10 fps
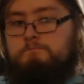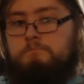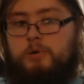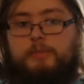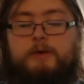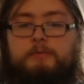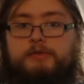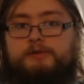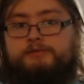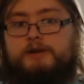put them on
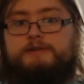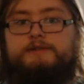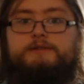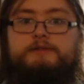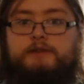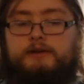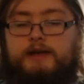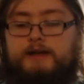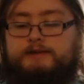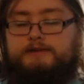those races
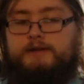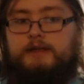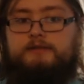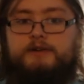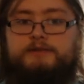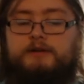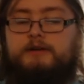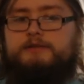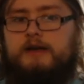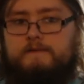as, like, 3
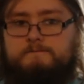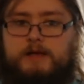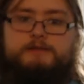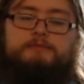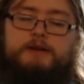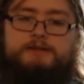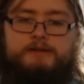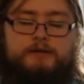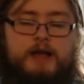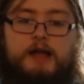stars, pick some races
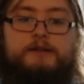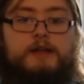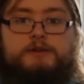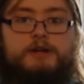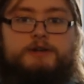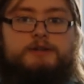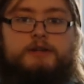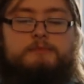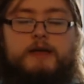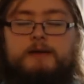that are kind of
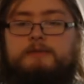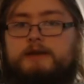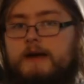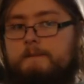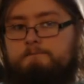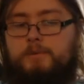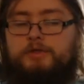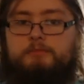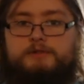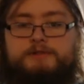tangentially maybe,
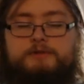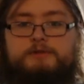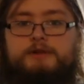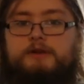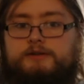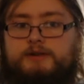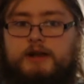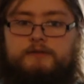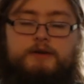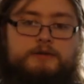put them as 2 stars,
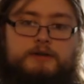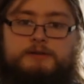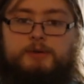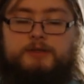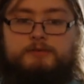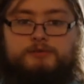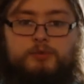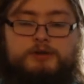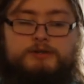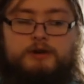every other race put them as
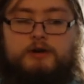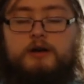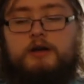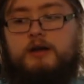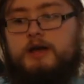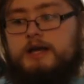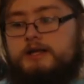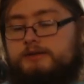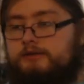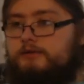1 star,
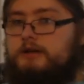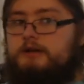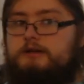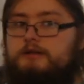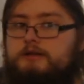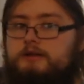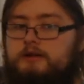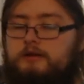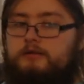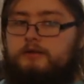so that,
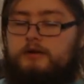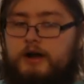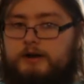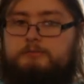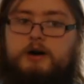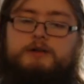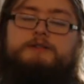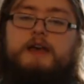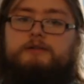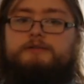your item box
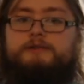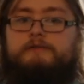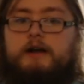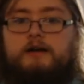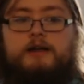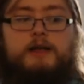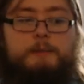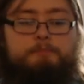counts vary,